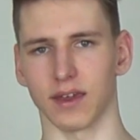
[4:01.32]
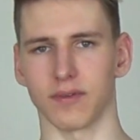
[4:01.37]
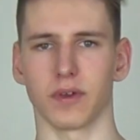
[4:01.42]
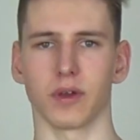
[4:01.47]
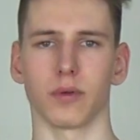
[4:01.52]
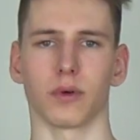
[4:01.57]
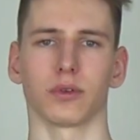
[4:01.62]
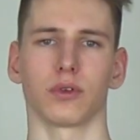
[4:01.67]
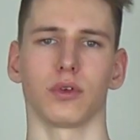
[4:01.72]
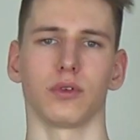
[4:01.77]
if
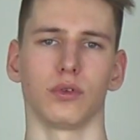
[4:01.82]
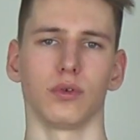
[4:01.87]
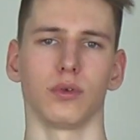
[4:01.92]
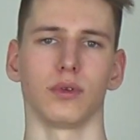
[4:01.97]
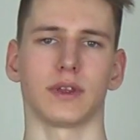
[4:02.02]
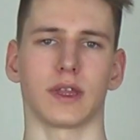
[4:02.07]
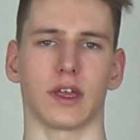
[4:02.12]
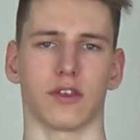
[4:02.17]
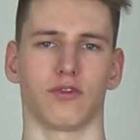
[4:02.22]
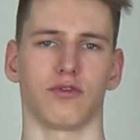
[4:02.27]
you want to do
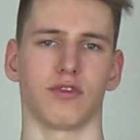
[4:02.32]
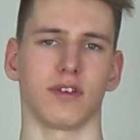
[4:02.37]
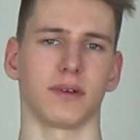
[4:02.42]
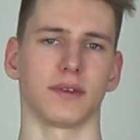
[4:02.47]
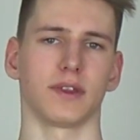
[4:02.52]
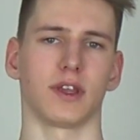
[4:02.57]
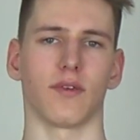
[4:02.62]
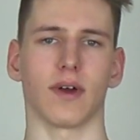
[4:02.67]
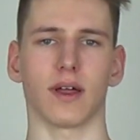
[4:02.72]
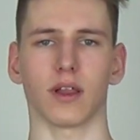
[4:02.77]

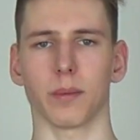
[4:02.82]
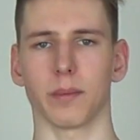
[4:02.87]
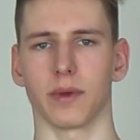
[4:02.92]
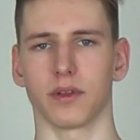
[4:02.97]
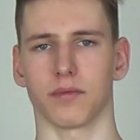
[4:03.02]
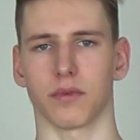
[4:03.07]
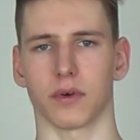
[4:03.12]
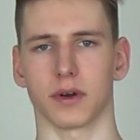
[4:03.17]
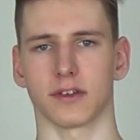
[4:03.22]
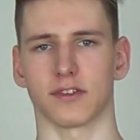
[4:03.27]
test-driven
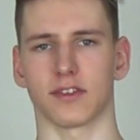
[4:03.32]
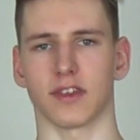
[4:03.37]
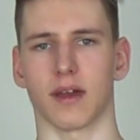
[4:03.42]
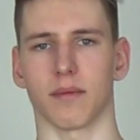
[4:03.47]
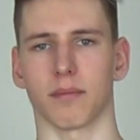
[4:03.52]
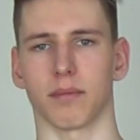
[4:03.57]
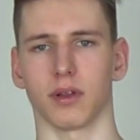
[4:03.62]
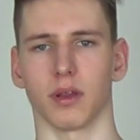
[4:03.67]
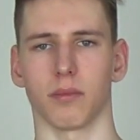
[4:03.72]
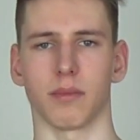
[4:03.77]
development, for
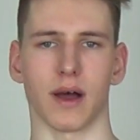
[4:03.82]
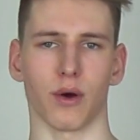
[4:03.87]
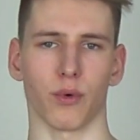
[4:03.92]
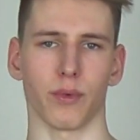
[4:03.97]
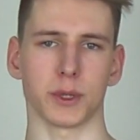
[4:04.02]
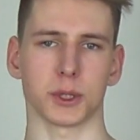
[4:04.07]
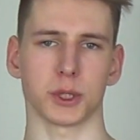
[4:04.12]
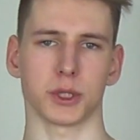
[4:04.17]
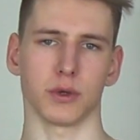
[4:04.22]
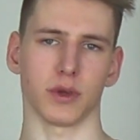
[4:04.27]
example, about
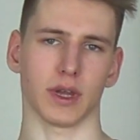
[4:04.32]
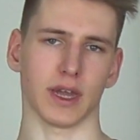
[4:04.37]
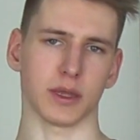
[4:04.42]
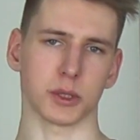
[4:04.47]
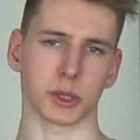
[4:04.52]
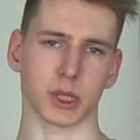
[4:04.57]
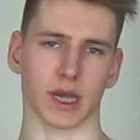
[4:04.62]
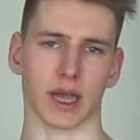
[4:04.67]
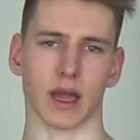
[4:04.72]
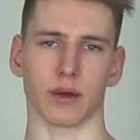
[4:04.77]
which you can
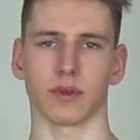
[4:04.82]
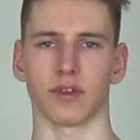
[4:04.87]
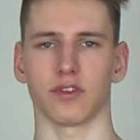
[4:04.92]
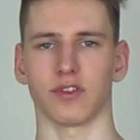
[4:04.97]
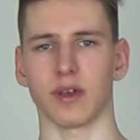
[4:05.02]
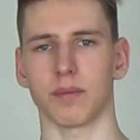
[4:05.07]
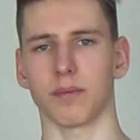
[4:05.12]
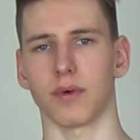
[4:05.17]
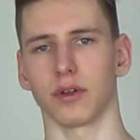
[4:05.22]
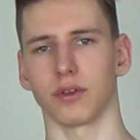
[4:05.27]
check out the
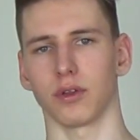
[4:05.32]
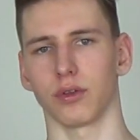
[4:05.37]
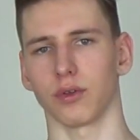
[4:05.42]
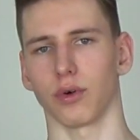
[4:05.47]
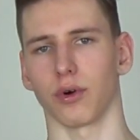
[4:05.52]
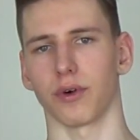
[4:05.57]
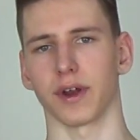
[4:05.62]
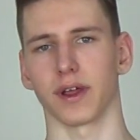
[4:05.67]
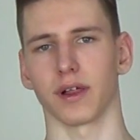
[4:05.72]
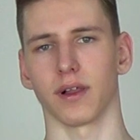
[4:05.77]
separate
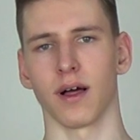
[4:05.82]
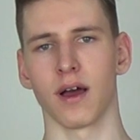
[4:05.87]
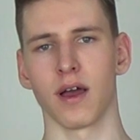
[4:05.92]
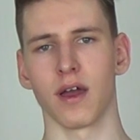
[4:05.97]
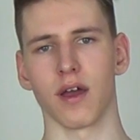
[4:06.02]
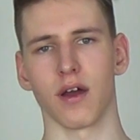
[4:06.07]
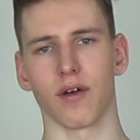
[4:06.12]
tutorial